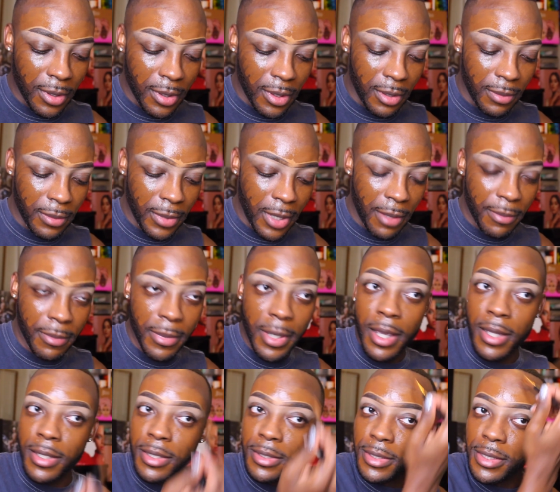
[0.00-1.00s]
I'm not
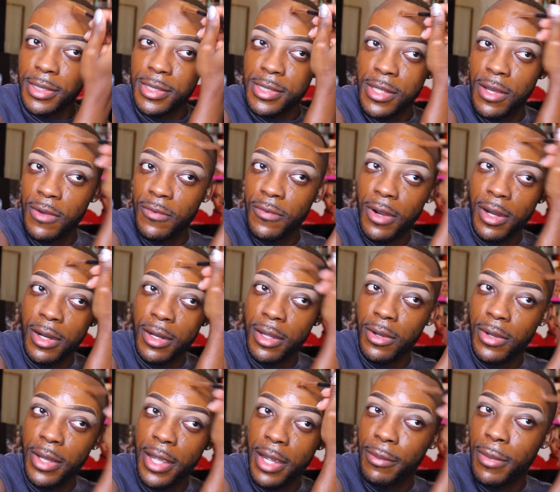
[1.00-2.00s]
mad at this so far.
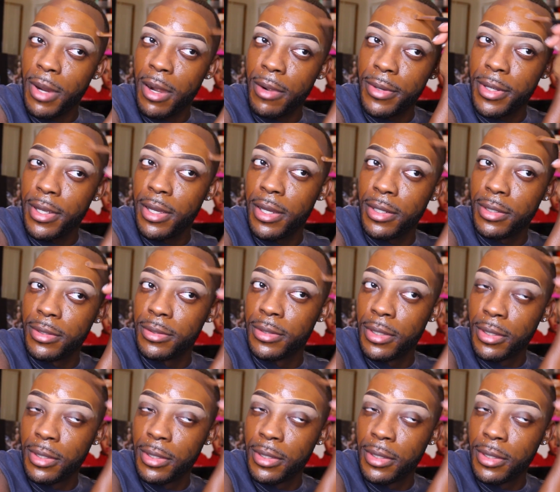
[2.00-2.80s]
Go ahead, Mario.